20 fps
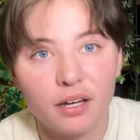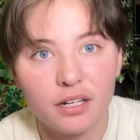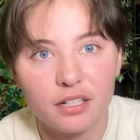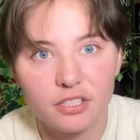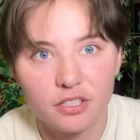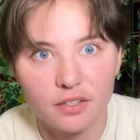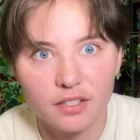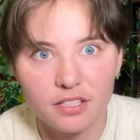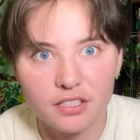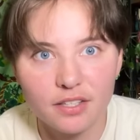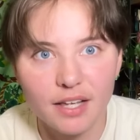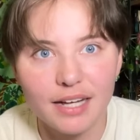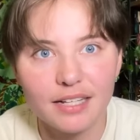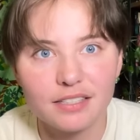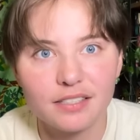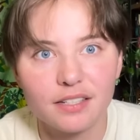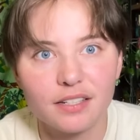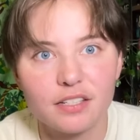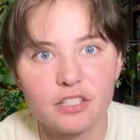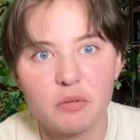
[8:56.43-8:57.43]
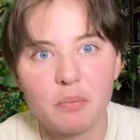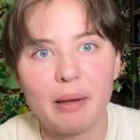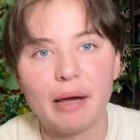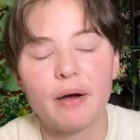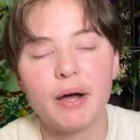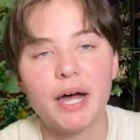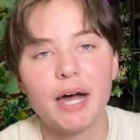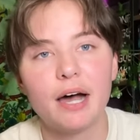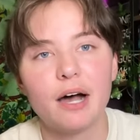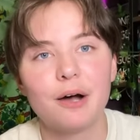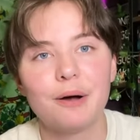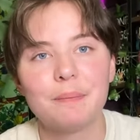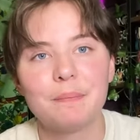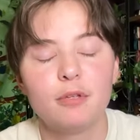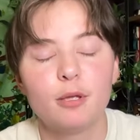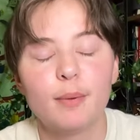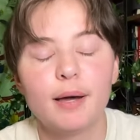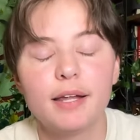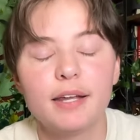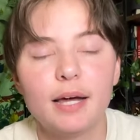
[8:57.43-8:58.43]
So this last thing is about how me
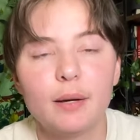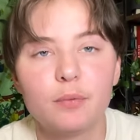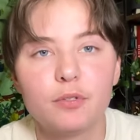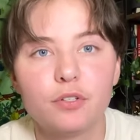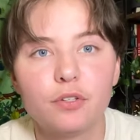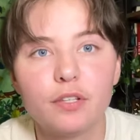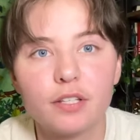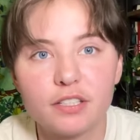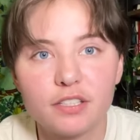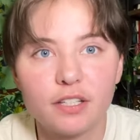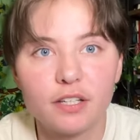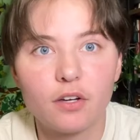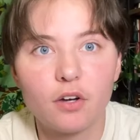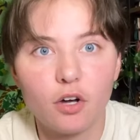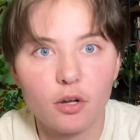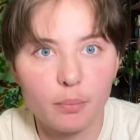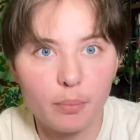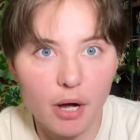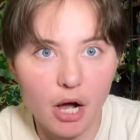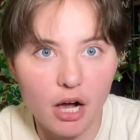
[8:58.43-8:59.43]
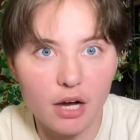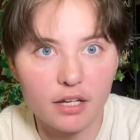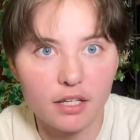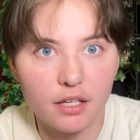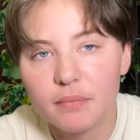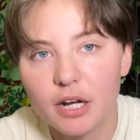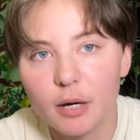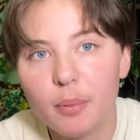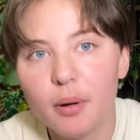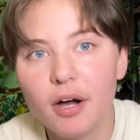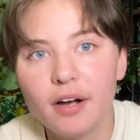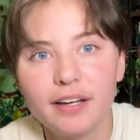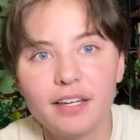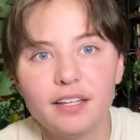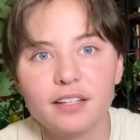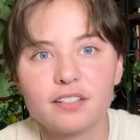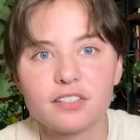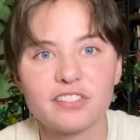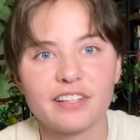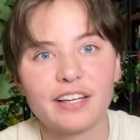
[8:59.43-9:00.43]
and my dad would do this thing called Pocky. Now Pocky
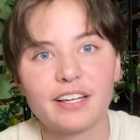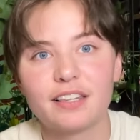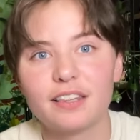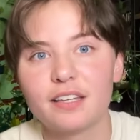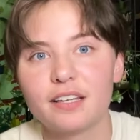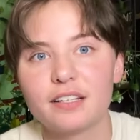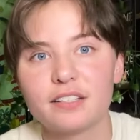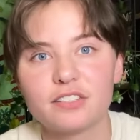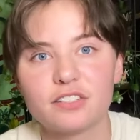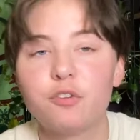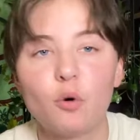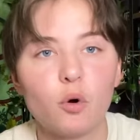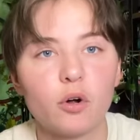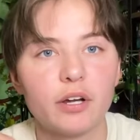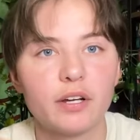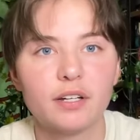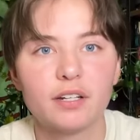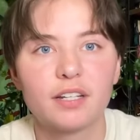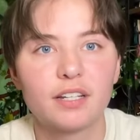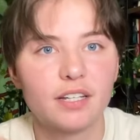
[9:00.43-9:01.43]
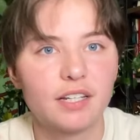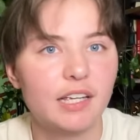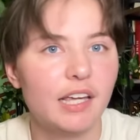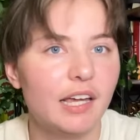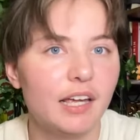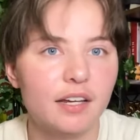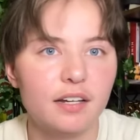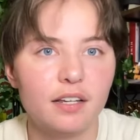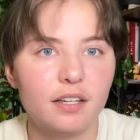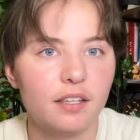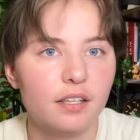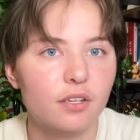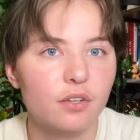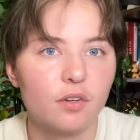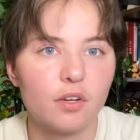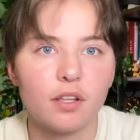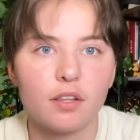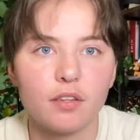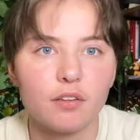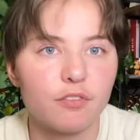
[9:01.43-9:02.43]
is like this foreign candy that you
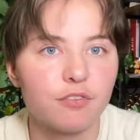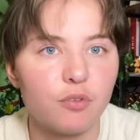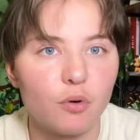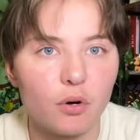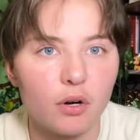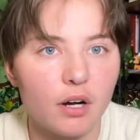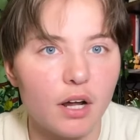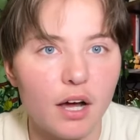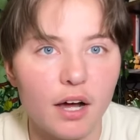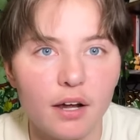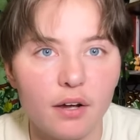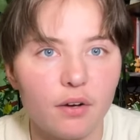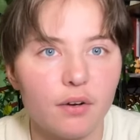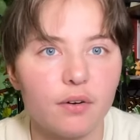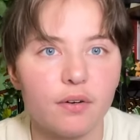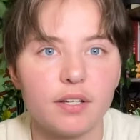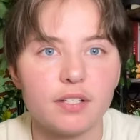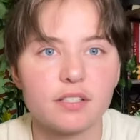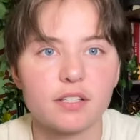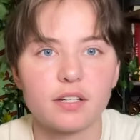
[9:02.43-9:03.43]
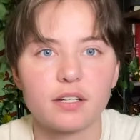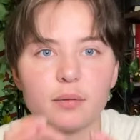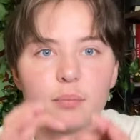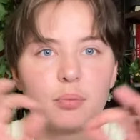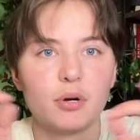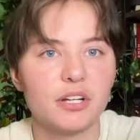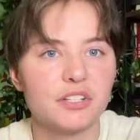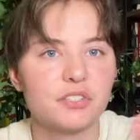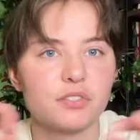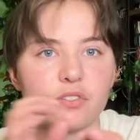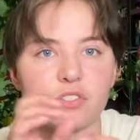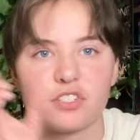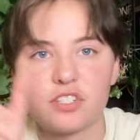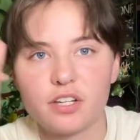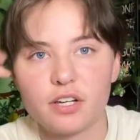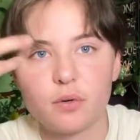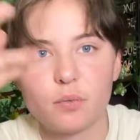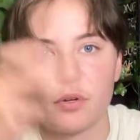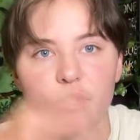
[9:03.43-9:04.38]
get in the foreign aisle. It's like a pretzel stick